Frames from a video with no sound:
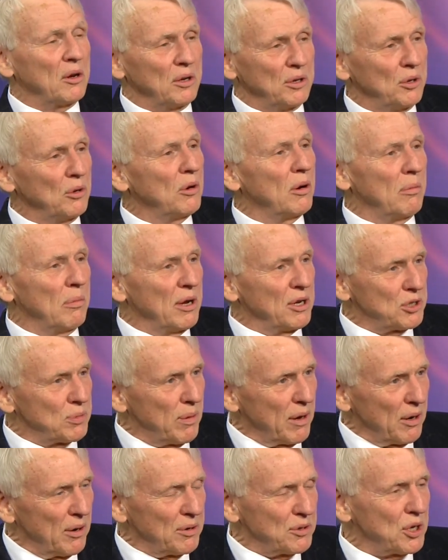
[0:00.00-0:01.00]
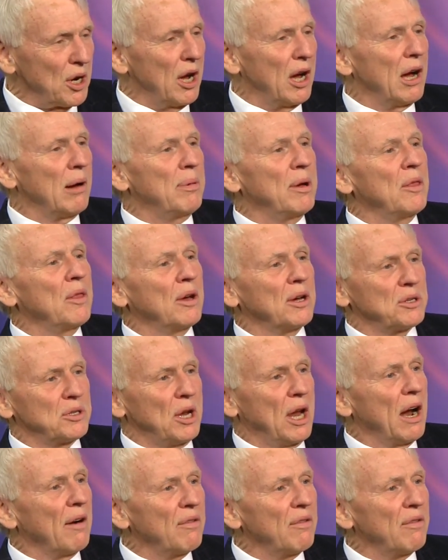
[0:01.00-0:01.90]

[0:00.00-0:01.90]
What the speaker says: could do a much better job, and thus